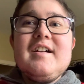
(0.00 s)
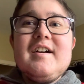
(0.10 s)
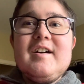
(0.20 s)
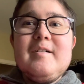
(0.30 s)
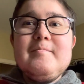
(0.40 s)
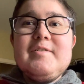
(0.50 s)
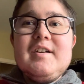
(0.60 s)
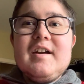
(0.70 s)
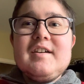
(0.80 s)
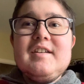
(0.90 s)
um,
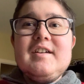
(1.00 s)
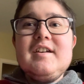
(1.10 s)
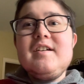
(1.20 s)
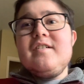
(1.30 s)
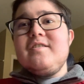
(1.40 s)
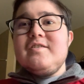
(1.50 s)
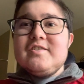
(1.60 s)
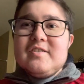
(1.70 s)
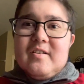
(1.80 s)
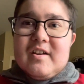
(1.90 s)

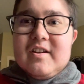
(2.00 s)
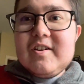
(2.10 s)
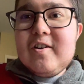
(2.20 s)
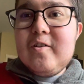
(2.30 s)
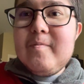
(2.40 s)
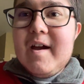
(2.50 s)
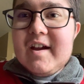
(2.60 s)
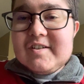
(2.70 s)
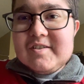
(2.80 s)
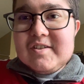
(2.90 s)
Yuccaneers are going to go
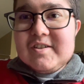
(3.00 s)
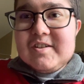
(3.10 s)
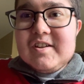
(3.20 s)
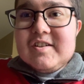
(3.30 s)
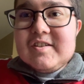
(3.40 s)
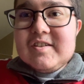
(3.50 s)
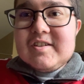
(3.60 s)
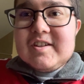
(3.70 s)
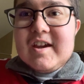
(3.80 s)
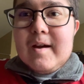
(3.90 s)
back to the to the
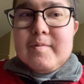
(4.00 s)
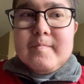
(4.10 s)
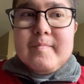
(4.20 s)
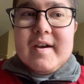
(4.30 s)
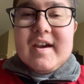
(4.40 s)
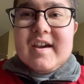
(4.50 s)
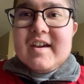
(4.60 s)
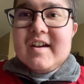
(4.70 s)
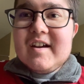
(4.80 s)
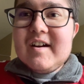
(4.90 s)
Tampa
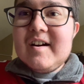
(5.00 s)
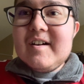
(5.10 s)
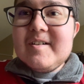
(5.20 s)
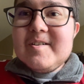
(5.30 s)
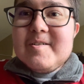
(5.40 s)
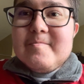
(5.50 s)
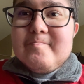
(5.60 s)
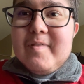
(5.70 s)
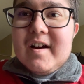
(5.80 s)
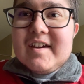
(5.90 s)
Bay uh,
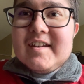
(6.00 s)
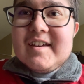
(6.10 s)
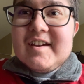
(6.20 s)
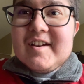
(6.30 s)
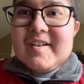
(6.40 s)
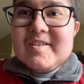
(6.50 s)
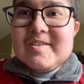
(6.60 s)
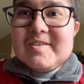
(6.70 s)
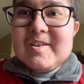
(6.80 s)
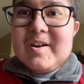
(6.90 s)

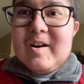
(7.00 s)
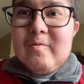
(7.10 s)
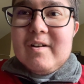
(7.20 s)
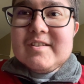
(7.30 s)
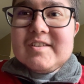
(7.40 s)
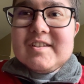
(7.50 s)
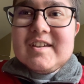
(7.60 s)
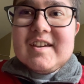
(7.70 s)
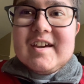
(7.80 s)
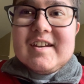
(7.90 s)
Buccaneers uh, once
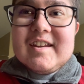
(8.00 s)
again.